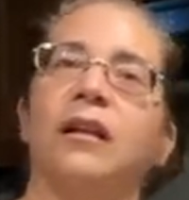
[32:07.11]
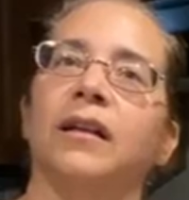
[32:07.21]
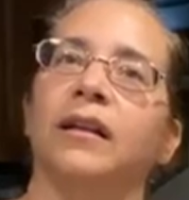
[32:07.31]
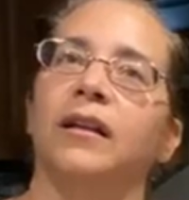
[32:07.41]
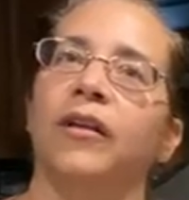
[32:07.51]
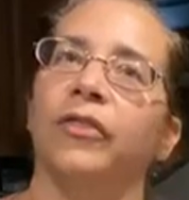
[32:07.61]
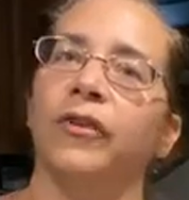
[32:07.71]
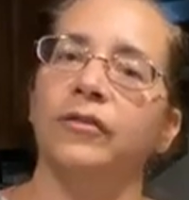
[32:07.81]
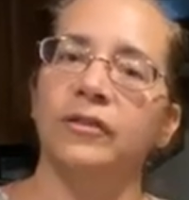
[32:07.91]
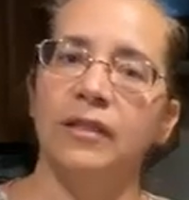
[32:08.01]
on
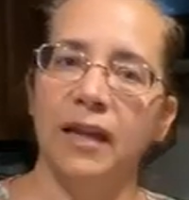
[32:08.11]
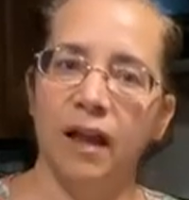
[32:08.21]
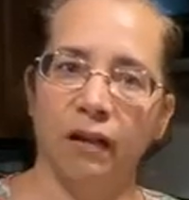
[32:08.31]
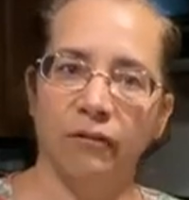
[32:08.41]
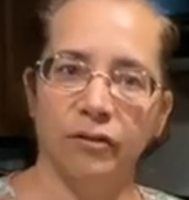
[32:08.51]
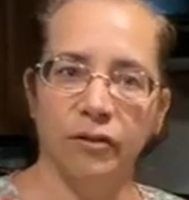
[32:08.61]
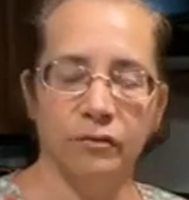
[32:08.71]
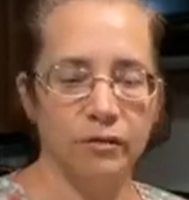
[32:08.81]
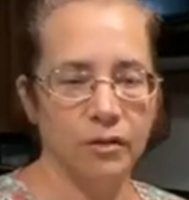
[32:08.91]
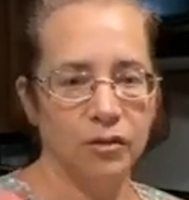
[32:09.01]
Thursday
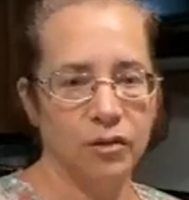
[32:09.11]
afternoons.